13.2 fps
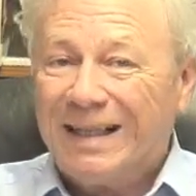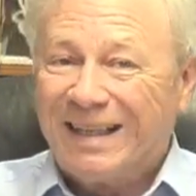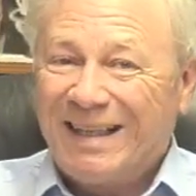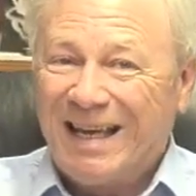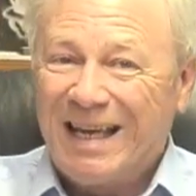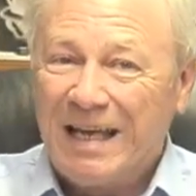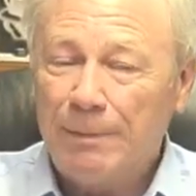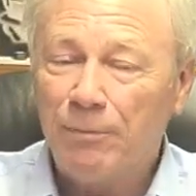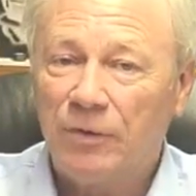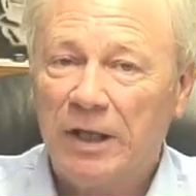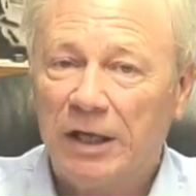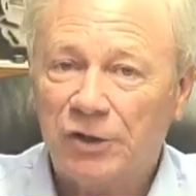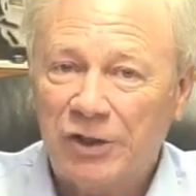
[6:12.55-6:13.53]
keep
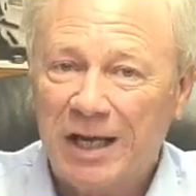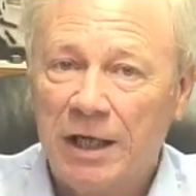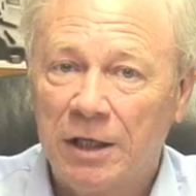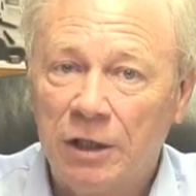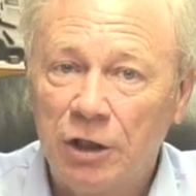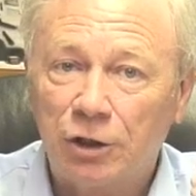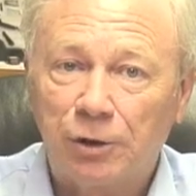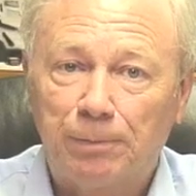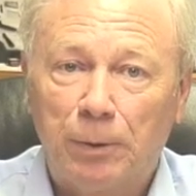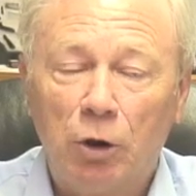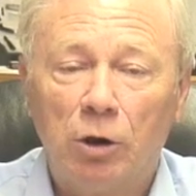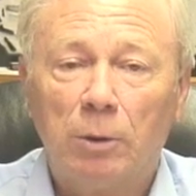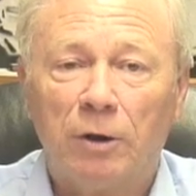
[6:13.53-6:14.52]
this
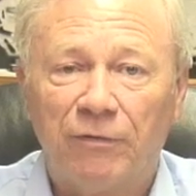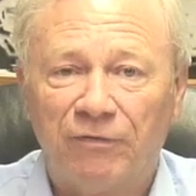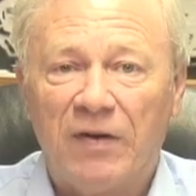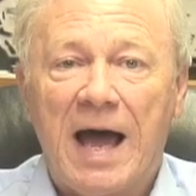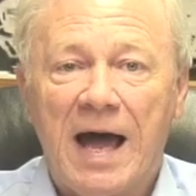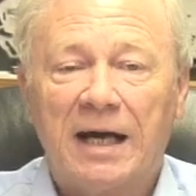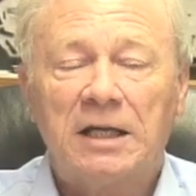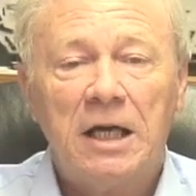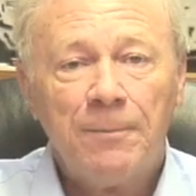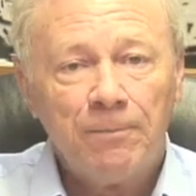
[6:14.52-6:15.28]
indisputable fact